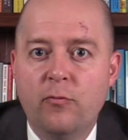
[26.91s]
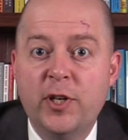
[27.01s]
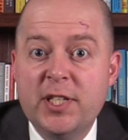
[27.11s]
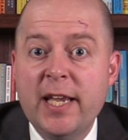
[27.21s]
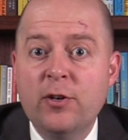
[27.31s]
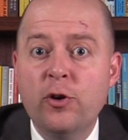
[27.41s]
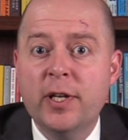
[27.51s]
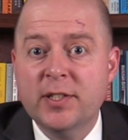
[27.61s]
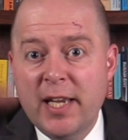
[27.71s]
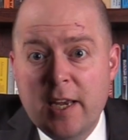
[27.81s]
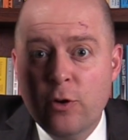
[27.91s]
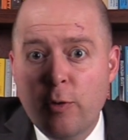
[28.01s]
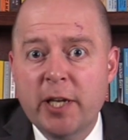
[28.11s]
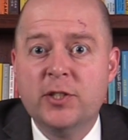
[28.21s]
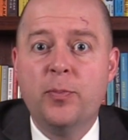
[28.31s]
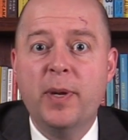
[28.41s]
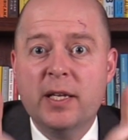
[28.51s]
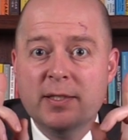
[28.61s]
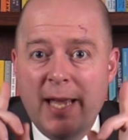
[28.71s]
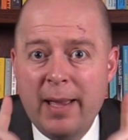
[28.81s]
Retained earnings increased
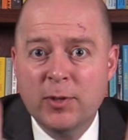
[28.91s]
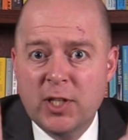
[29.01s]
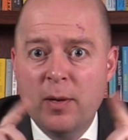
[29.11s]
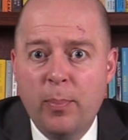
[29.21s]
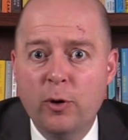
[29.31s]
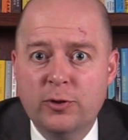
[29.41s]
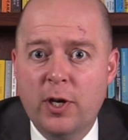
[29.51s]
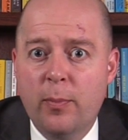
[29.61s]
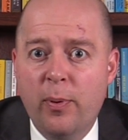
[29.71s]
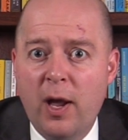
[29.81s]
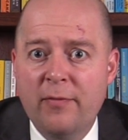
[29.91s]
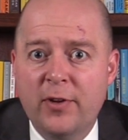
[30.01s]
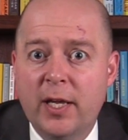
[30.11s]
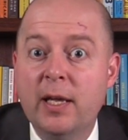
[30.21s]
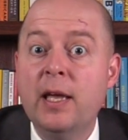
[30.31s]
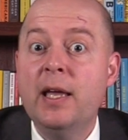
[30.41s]
because Amazon posted a profit.